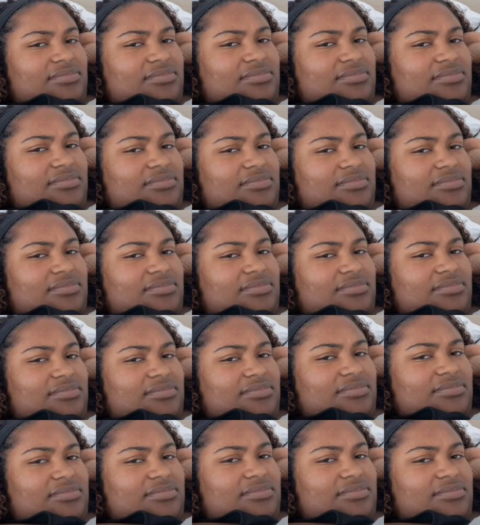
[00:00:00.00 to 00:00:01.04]

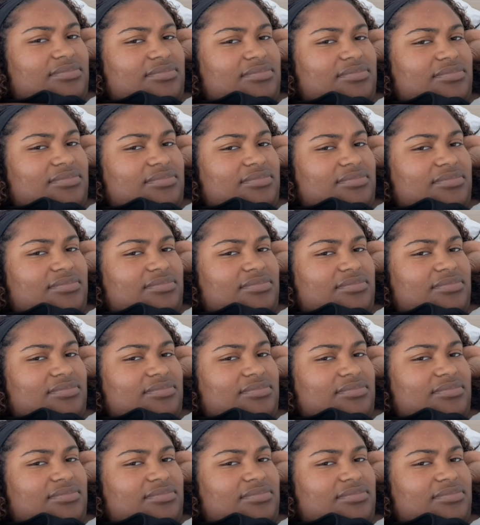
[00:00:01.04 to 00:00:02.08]

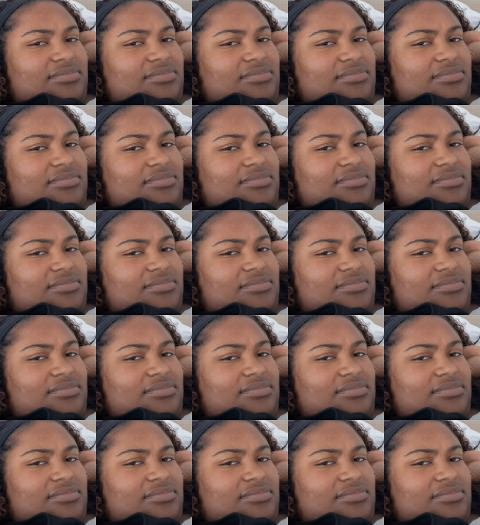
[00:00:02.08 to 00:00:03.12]

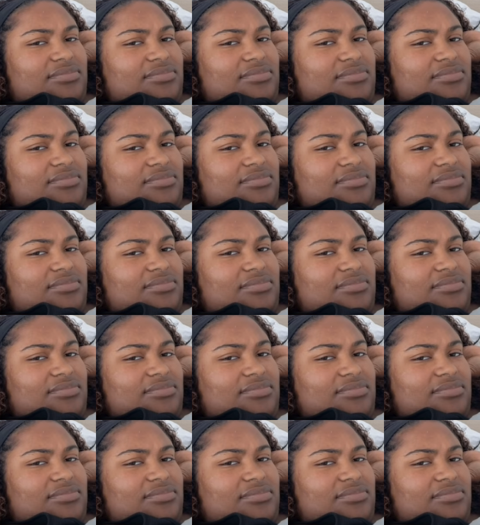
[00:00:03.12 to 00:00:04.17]

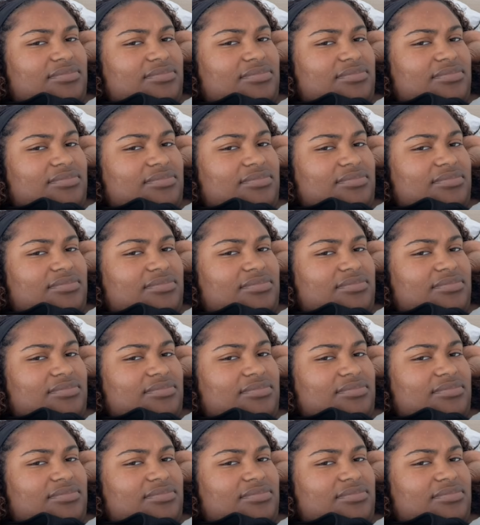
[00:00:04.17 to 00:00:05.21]

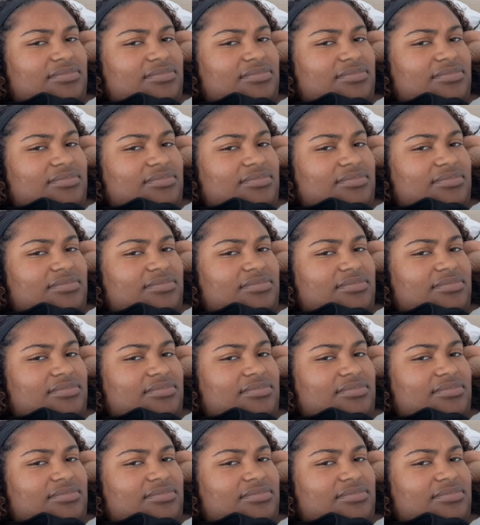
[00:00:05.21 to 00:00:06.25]

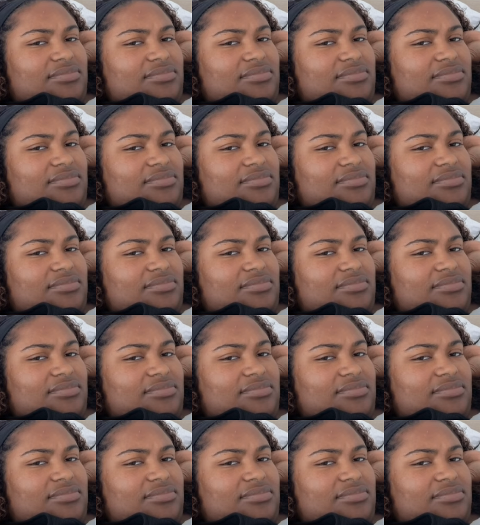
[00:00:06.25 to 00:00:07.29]

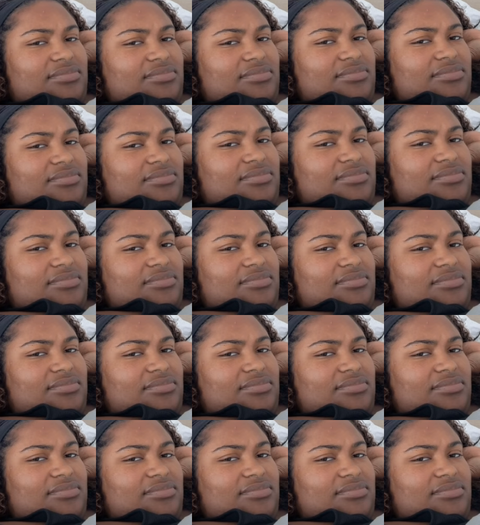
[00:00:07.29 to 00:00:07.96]
No words are spoken by the person on screen.